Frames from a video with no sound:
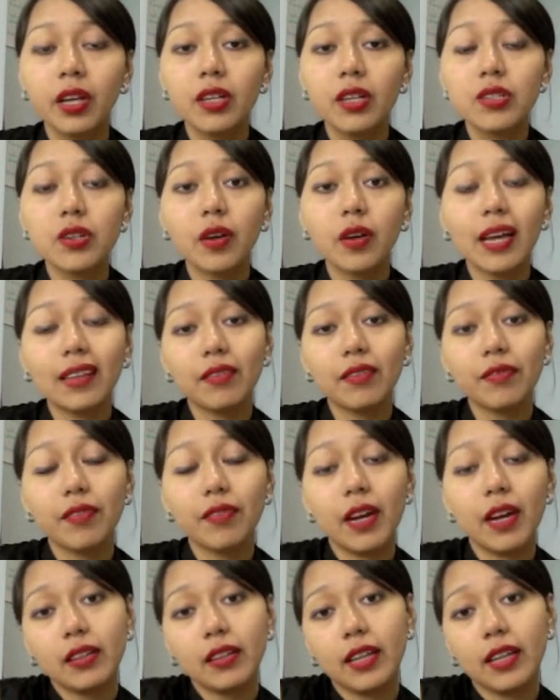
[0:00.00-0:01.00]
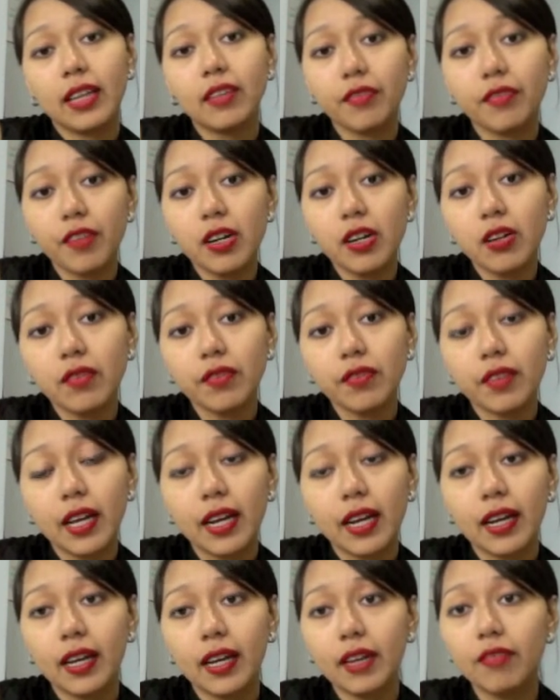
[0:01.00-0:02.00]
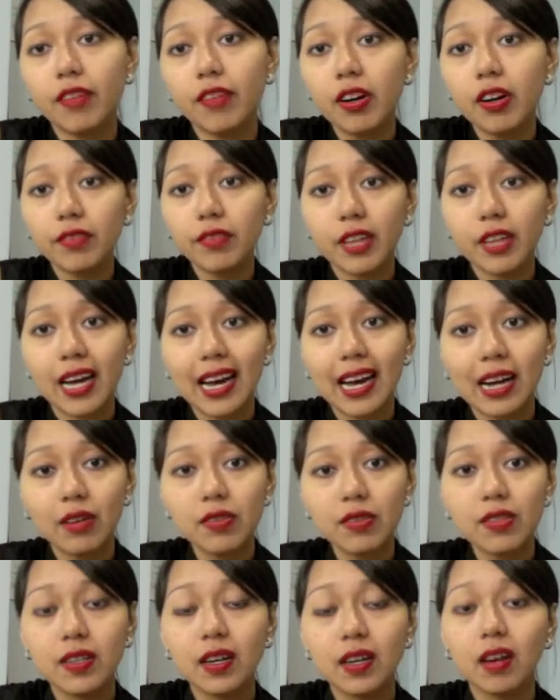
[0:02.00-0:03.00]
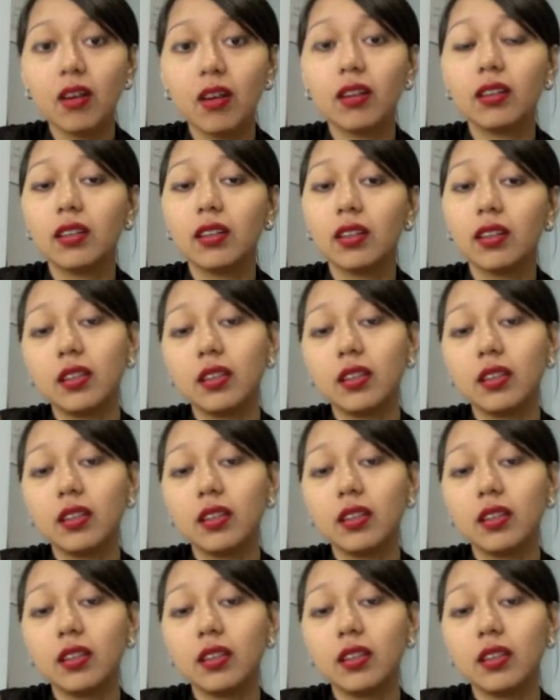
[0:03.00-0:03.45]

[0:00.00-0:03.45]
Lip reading: So at the front of in front of the house or